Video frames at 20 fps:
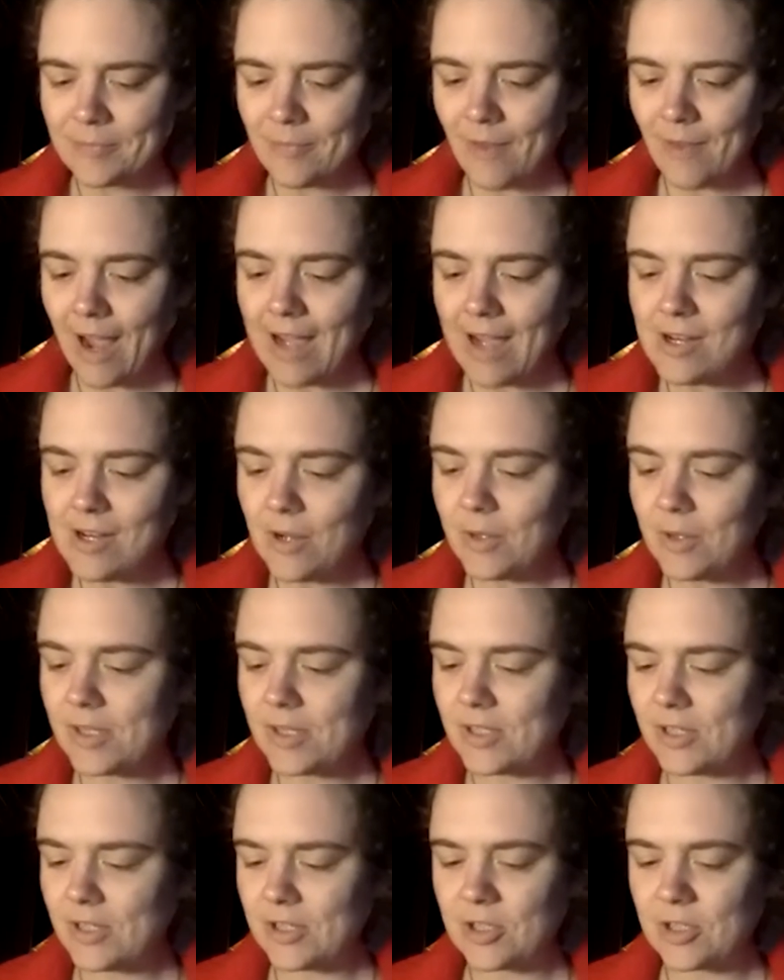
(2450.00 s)
I
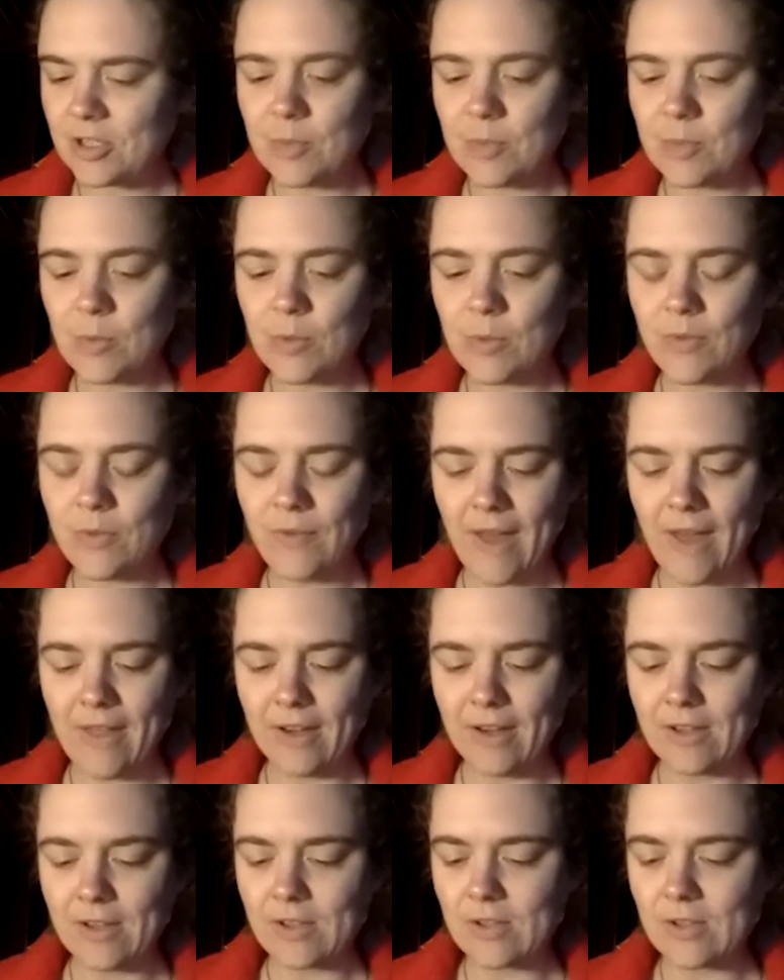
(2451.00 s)
noticed your smooth
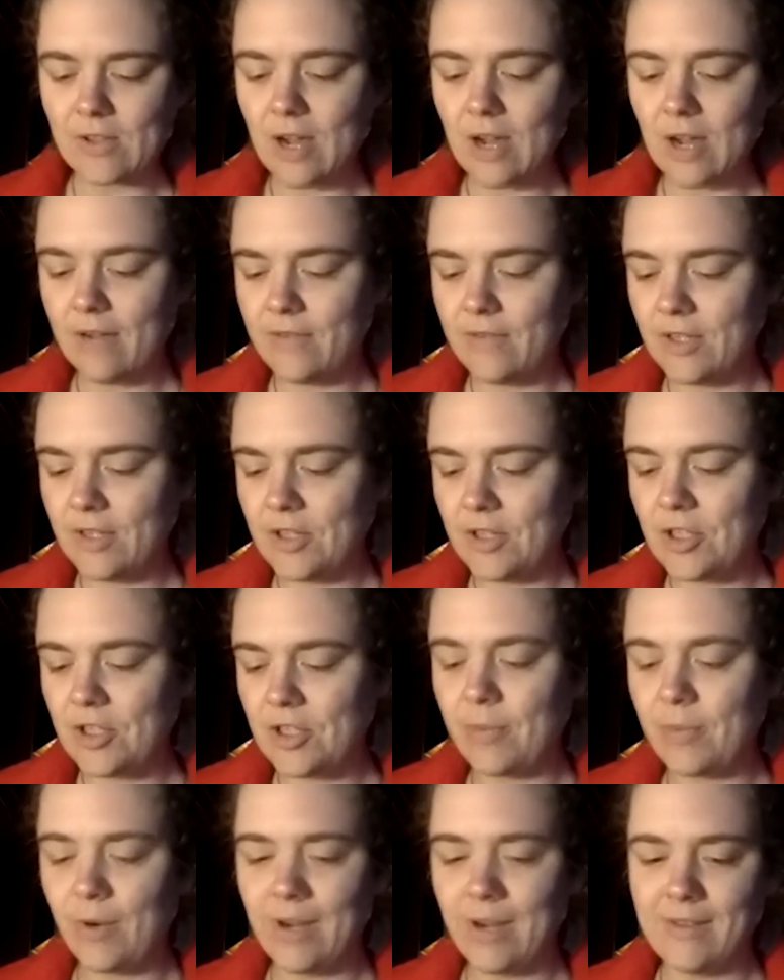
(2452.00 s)
feathers, soft and
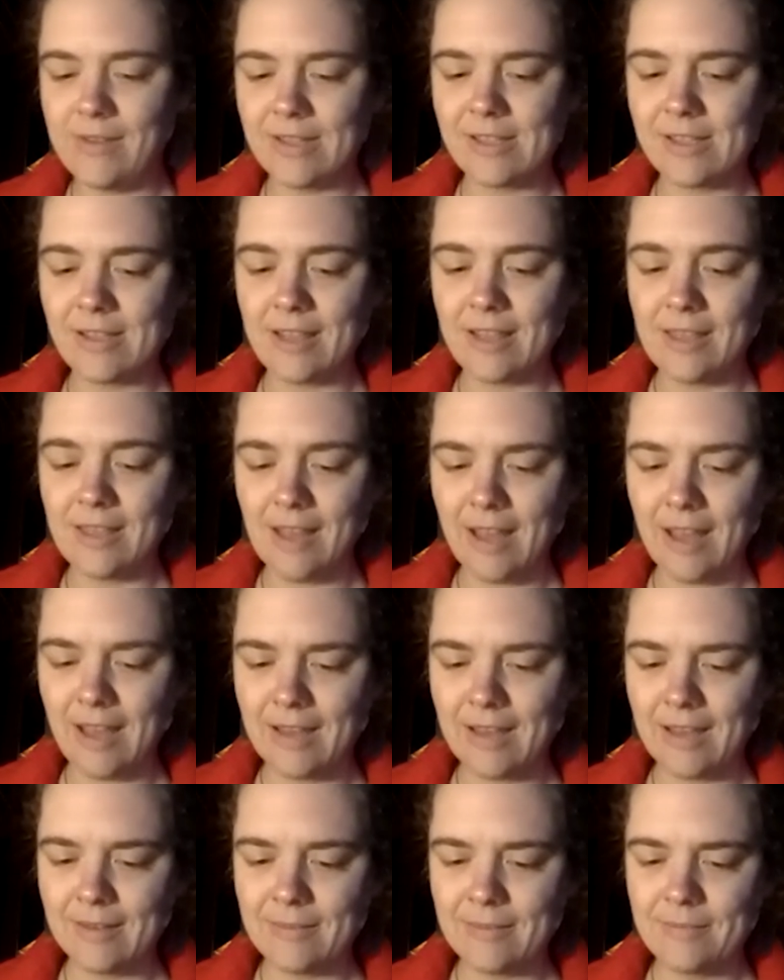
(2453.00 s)
shimmery in the
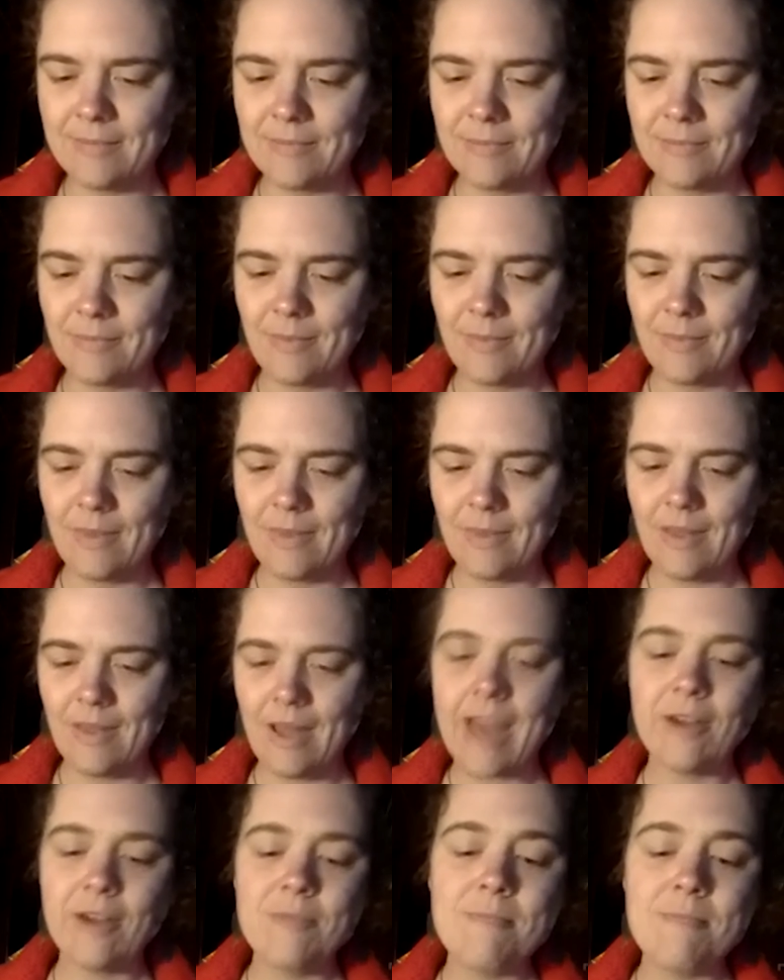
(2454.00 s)
sunlight.
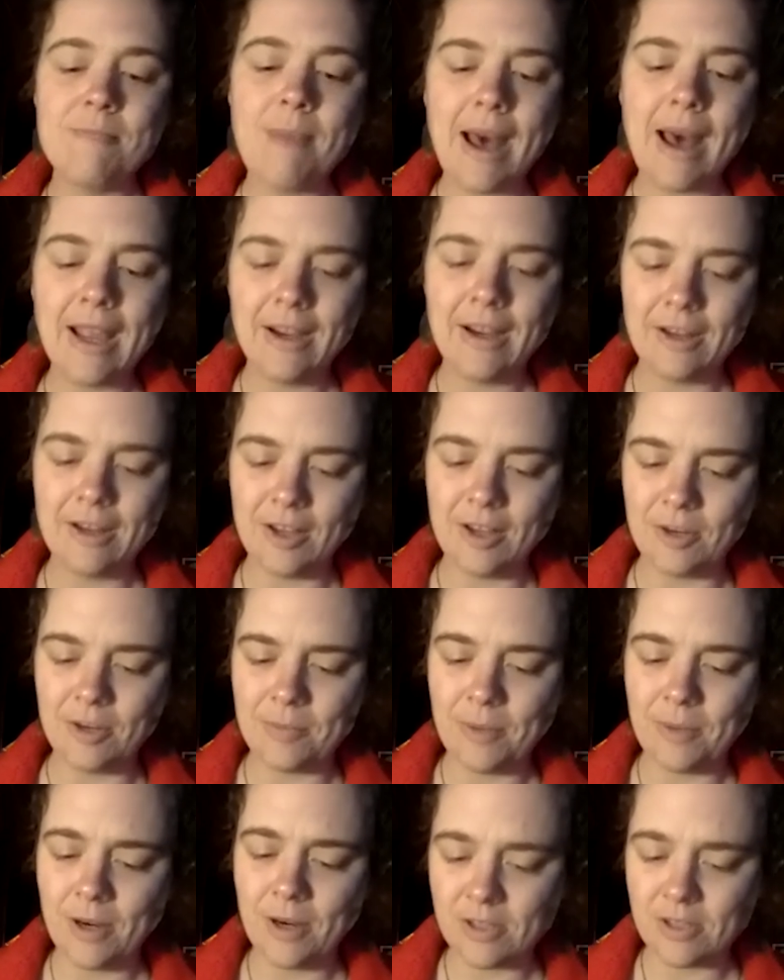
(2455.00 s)
I admire your
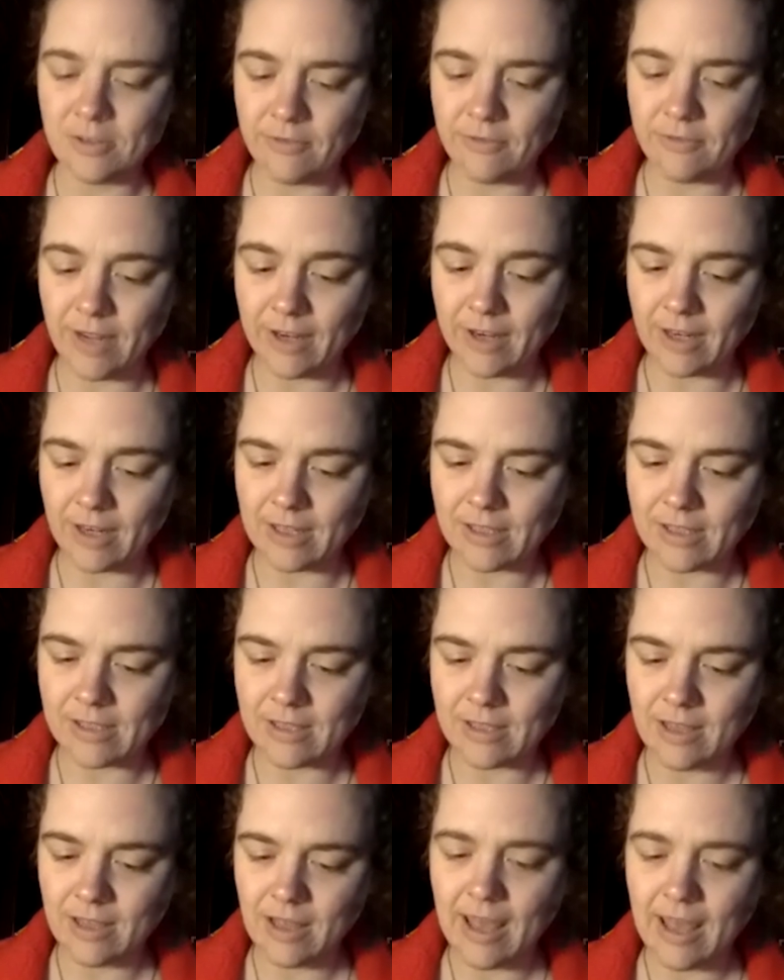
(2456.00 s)

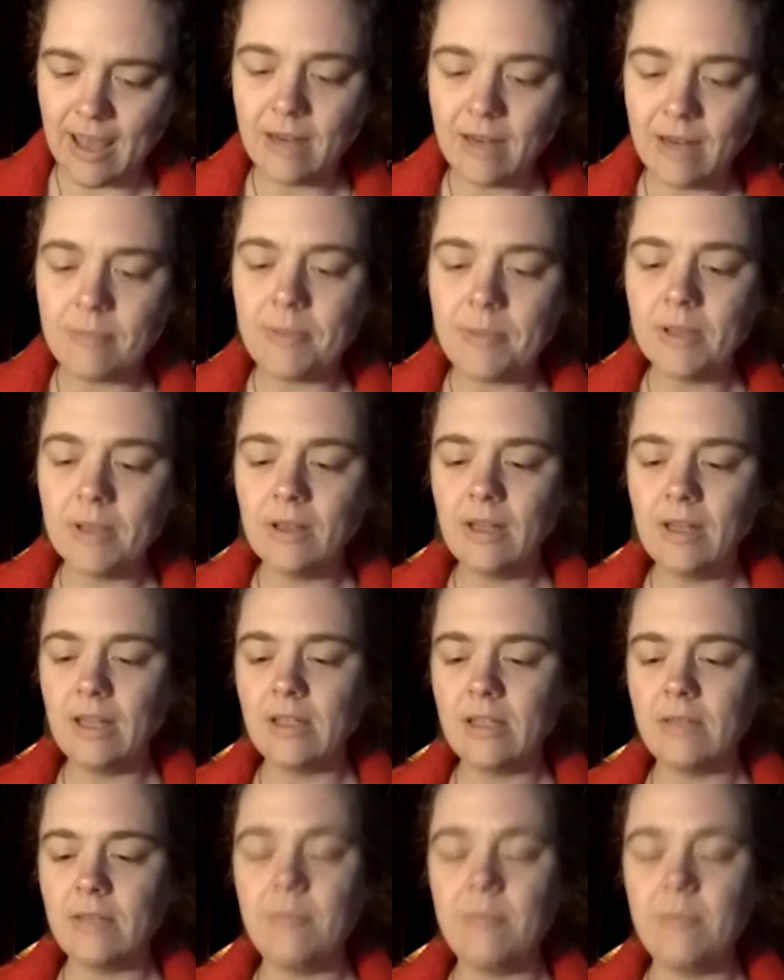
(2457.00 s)
perseverance and ability
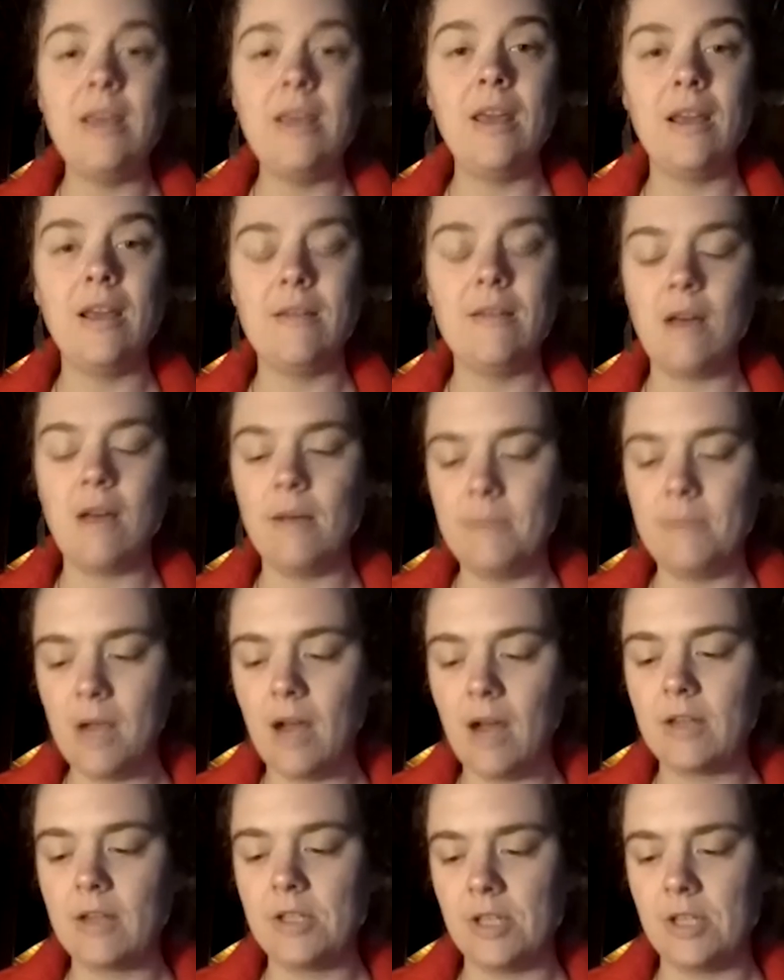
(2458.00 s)
to be
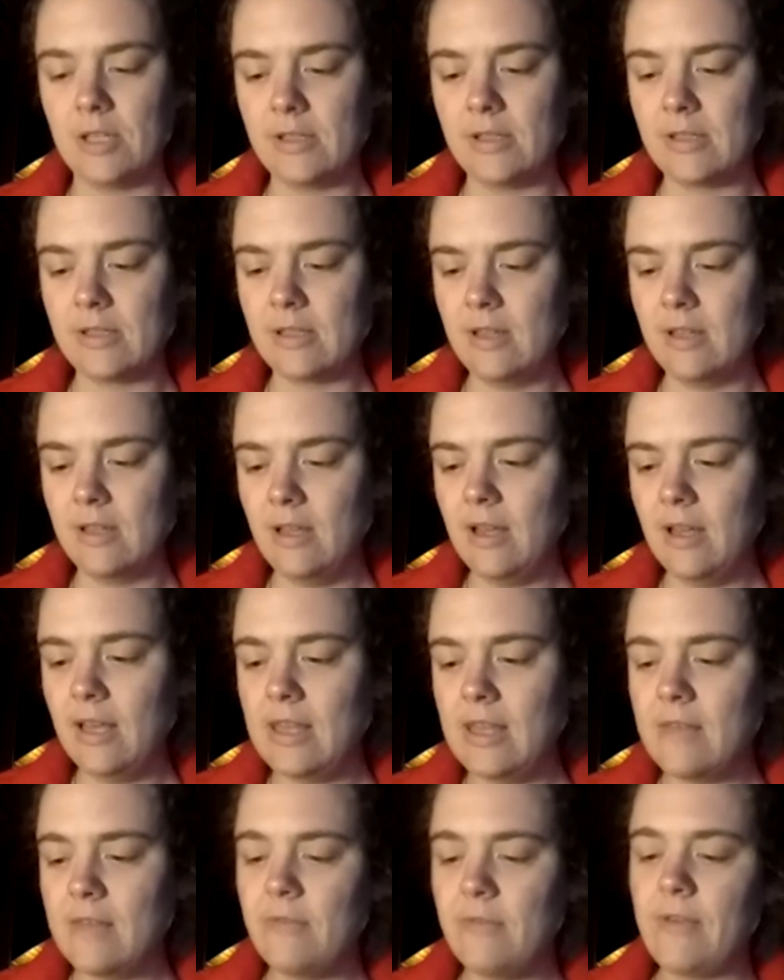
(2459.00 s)
obnoxious
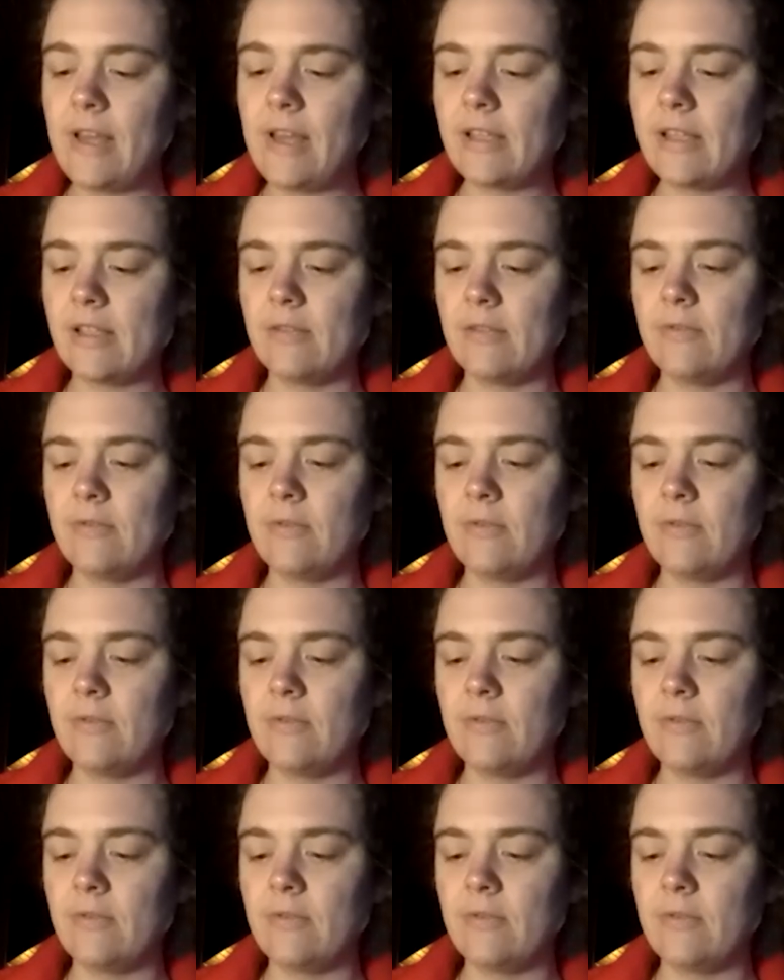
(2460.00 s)
in the face of